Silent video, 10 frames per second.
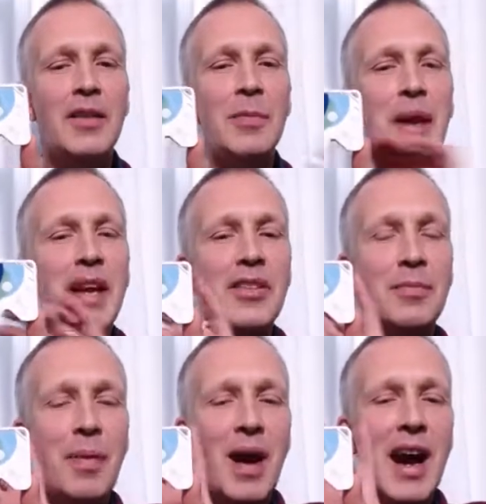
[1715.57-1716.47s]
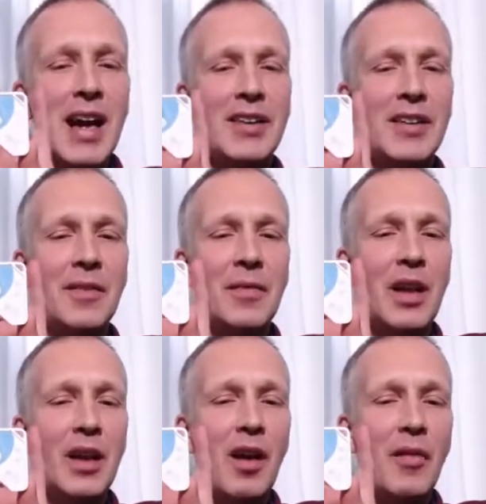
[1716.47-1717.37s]
The biggest part
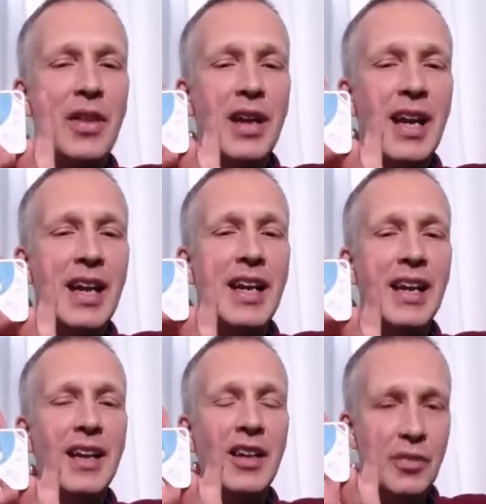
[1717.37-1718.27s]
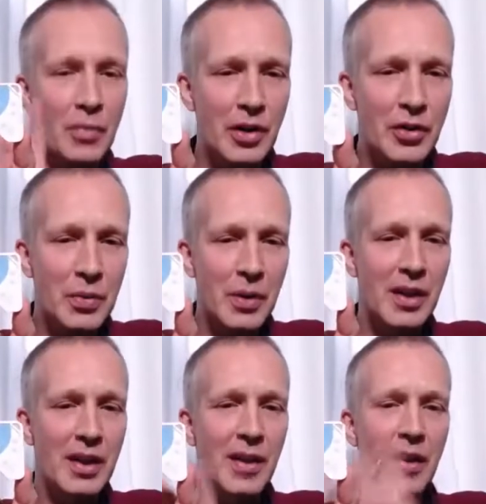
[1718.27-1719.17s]
of the Healy is virtual.